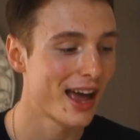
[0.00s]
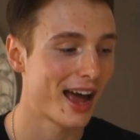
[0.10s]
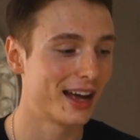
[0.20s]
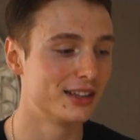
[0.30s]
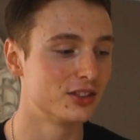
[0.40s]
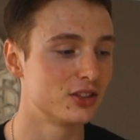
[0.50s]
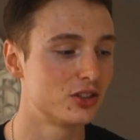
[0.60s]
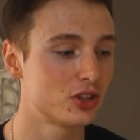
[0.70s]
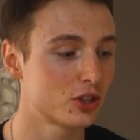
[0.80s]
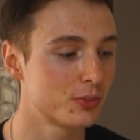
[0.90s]
And
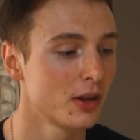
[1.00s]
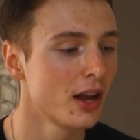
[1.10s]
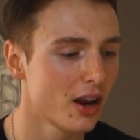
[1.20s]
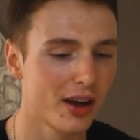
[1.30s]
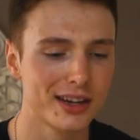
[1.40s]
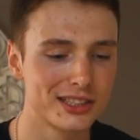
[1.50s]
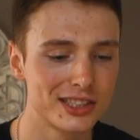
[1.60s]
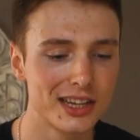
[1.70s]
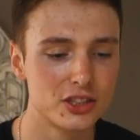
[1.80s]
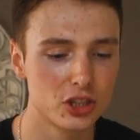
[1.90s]
just, like I
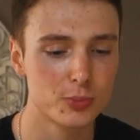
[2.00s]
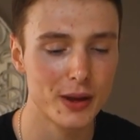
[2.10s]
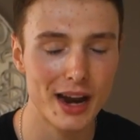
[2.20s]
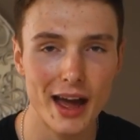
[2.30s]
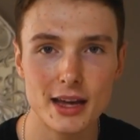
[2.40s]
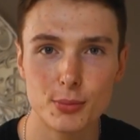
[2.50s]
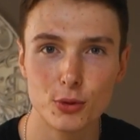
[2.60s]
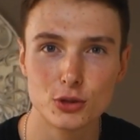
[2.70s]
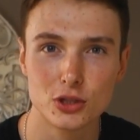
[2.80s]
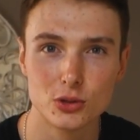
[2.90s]
said, just being
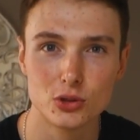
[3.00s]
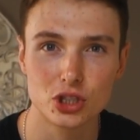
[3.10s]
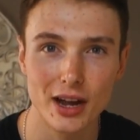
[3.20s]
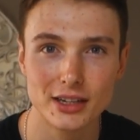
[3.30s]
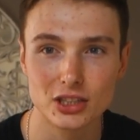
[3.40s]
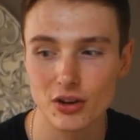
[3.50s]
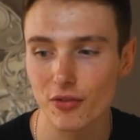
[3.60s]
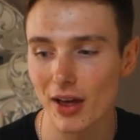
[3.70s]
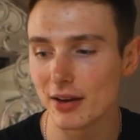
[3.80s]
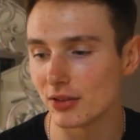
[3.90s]
able to change the
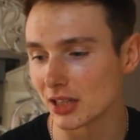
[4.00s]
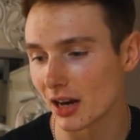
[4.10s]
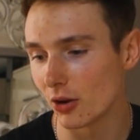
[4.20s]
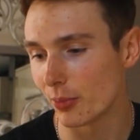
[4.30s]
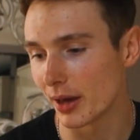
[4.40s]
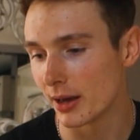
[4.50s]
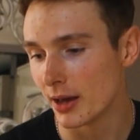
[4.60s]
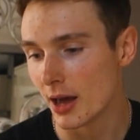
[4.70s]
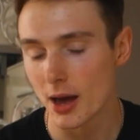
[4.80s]
flavours a little bit.